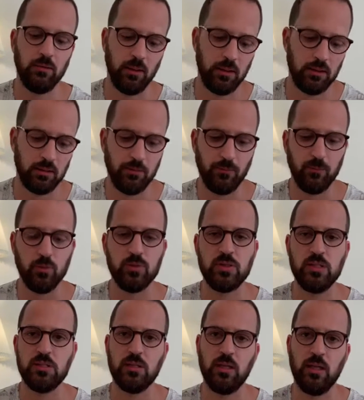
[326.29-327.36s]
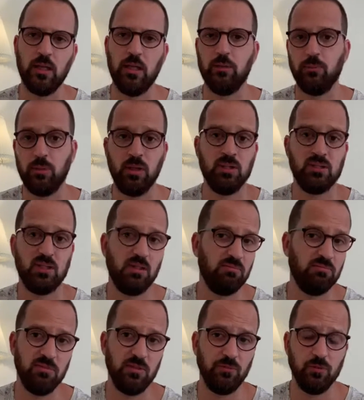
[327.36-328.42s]
like the flu season again, because
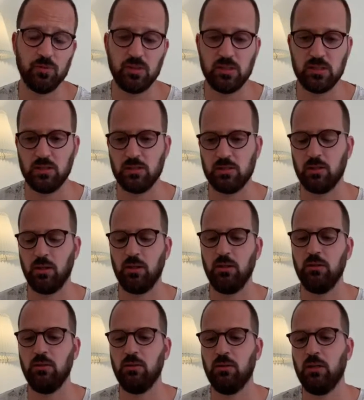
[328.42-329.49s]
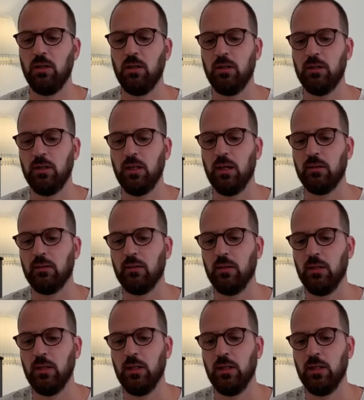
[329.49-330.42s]
the flu season is not here yet.